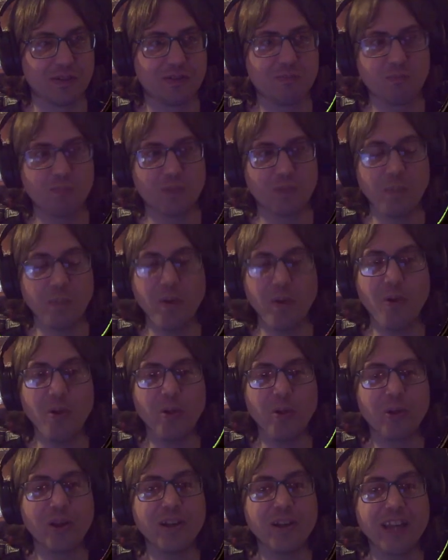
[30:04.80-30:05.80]
the
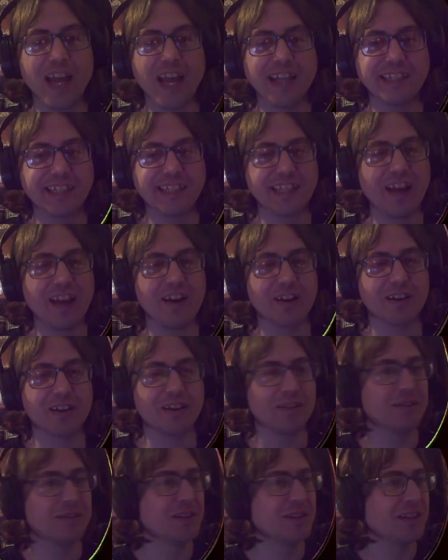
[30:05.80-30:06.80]
ball can get
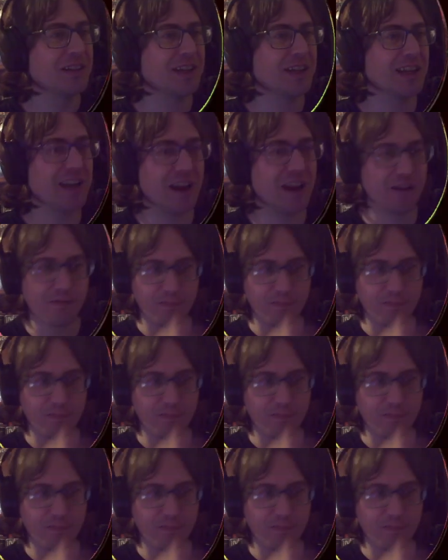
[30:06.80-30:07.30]
stuck. You know,